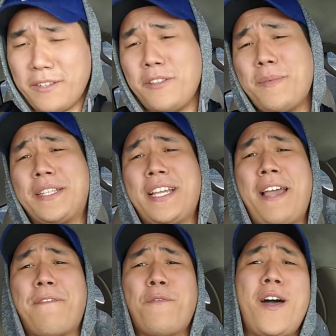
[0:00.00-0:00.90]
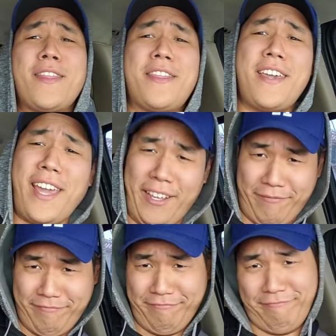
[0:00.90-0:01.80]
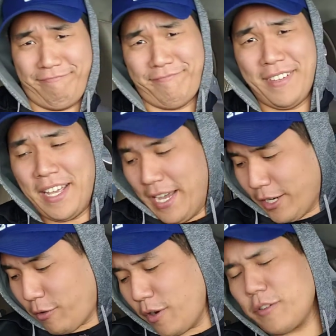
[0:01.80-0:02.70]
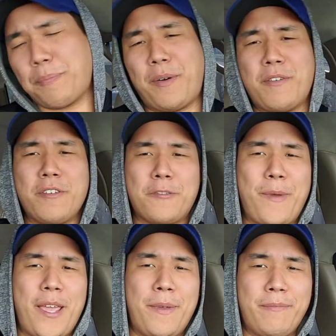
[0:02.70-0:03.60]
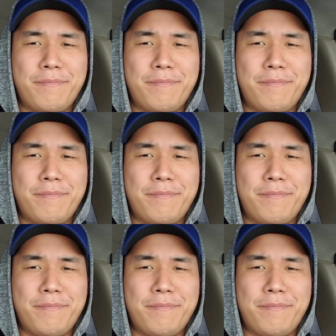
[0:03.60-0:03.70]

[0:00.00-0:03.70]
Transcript: only be time for one thing. Cruise peruse, baby,